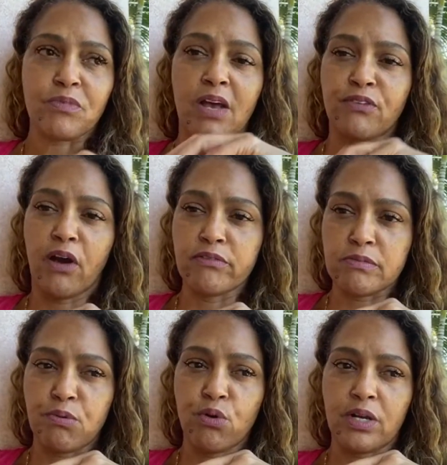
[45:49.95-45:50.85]
of COVID
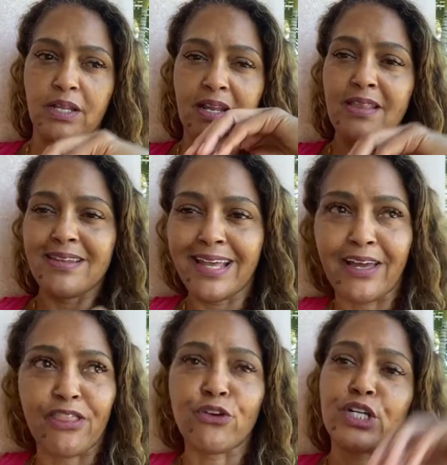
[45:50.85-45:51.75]
reported, and then
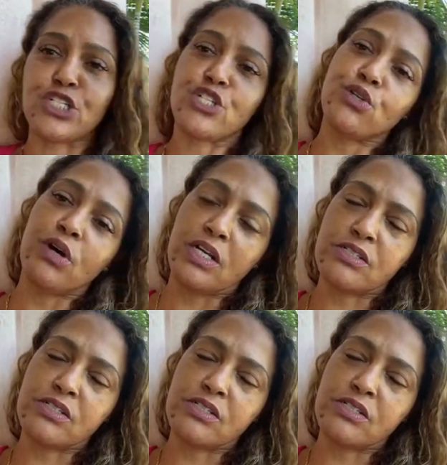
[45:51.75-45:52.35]
like 3,200,